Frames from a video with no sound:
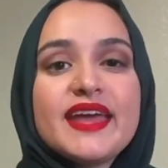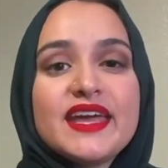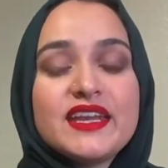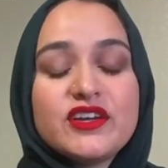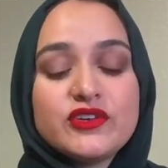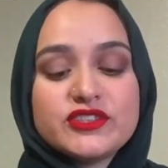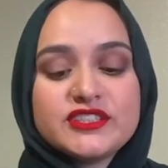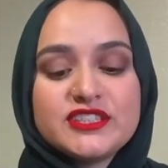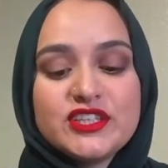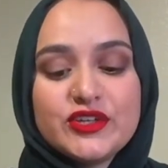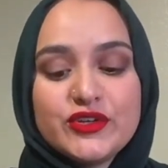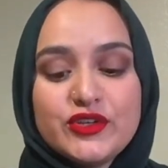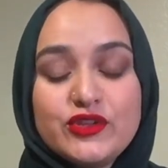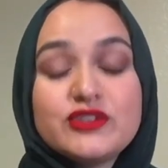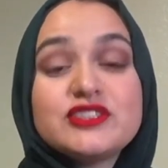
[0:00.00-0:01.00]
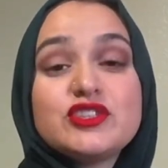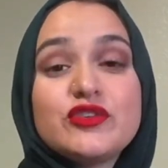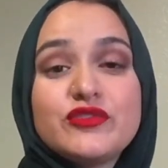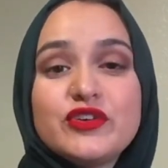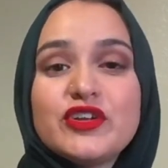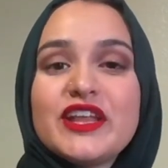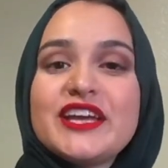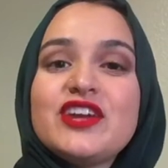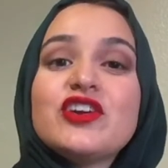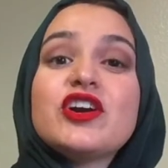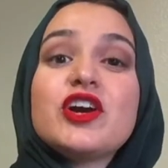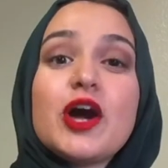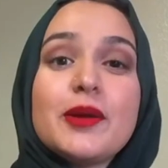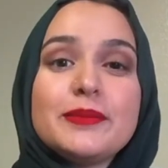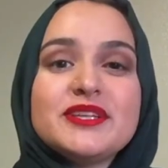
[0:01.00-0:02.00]
and you'll still feel like
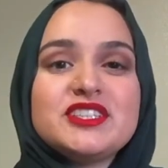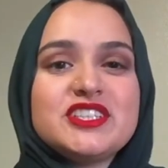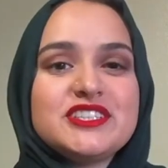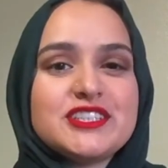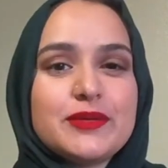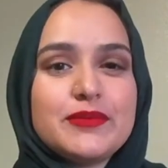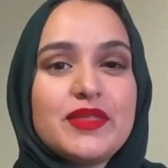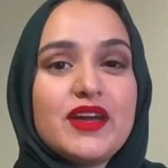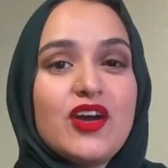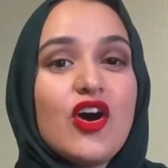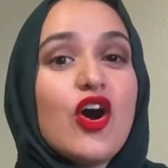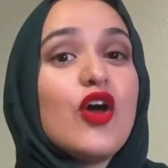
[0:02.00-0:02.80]
you're accomplishing something